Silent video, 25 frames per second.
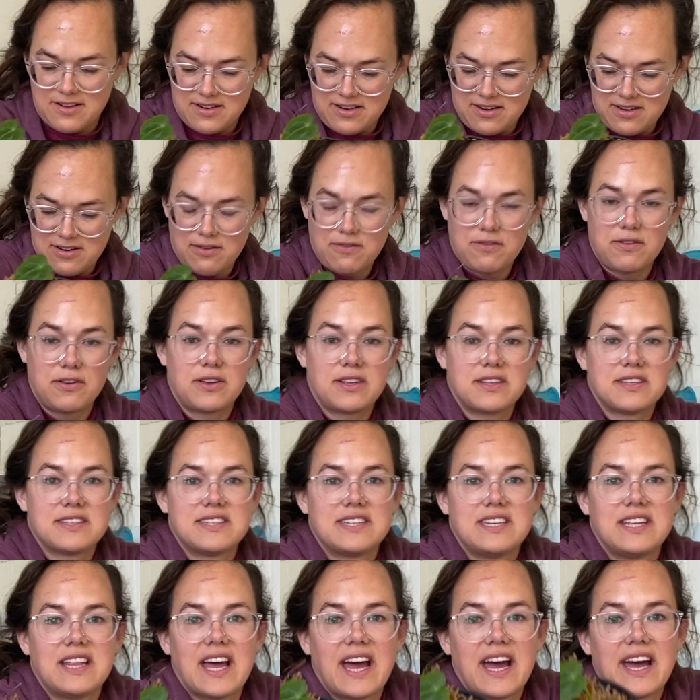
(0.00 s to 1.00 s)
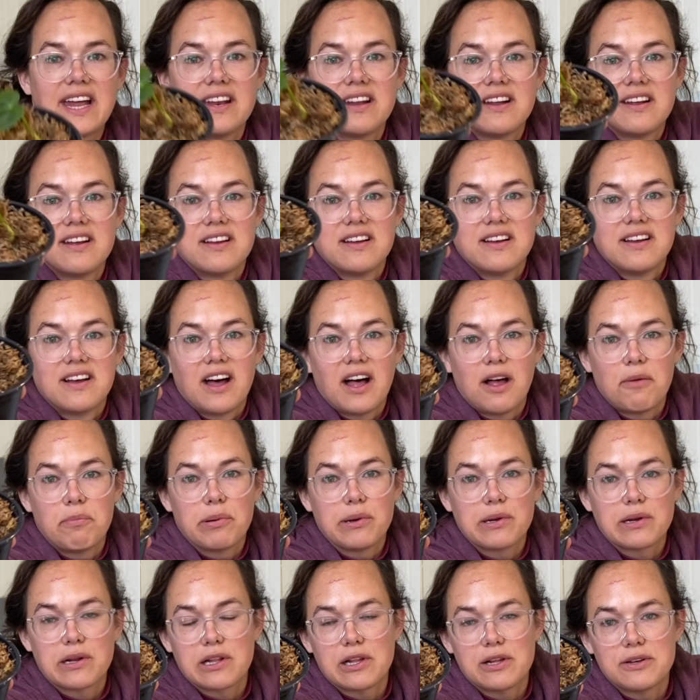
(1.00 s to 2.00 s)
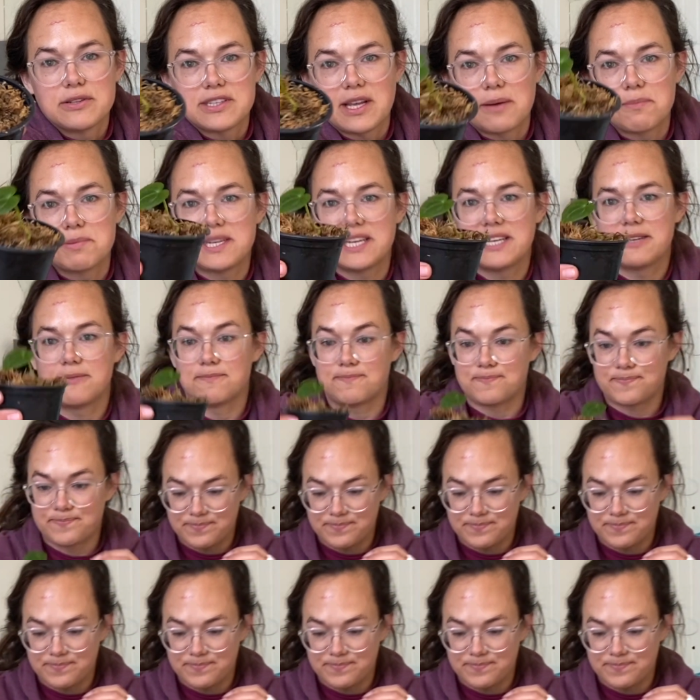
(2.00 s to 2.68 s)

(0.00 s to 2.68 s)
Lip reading: Don't know if you can see that. I'll put close-ups in.